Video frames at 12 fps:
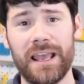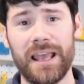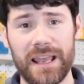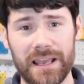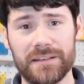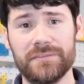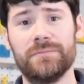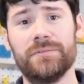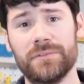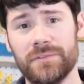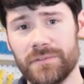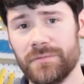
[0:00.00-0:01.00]

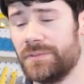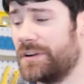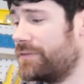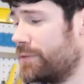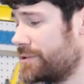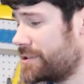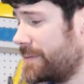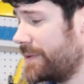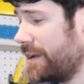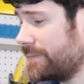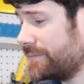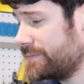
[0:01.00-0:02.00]
and therefore shim it
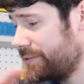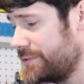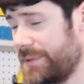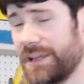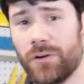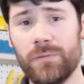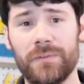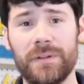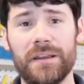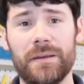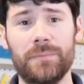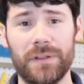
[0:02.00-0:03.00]
up to make
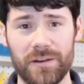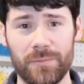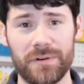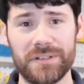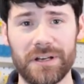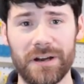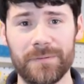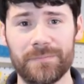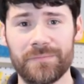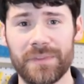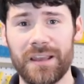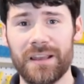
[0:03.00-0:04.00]
hopefully a playable guitar.
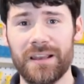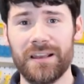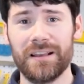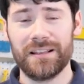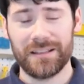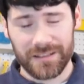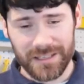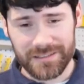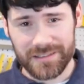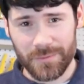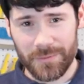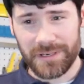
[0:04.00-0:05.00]
Let's
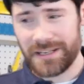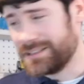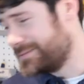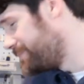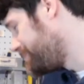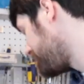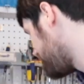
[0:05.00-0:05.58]
see what we need.